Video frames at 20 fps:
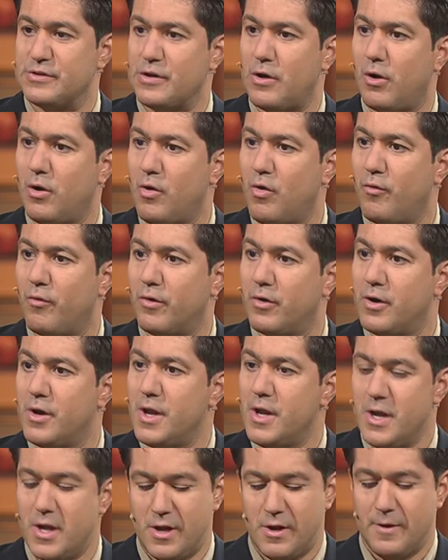all over,
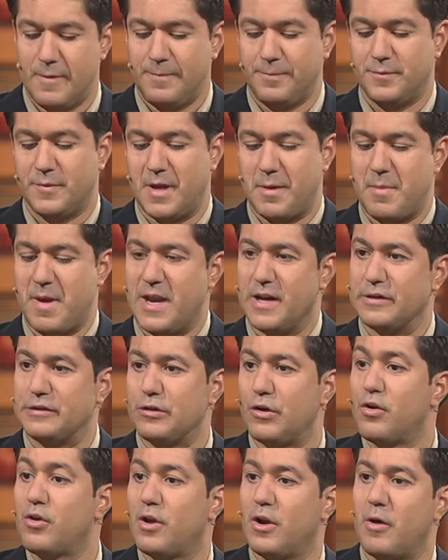they made a
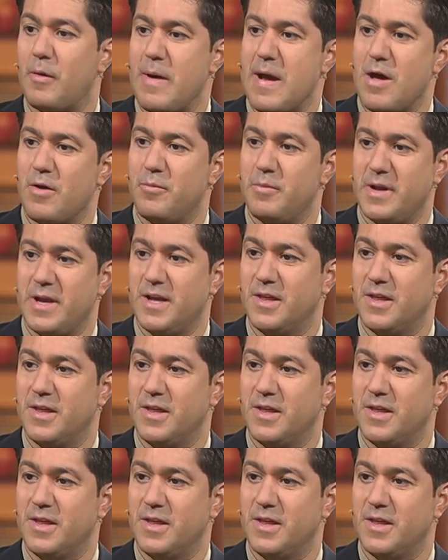circle around me,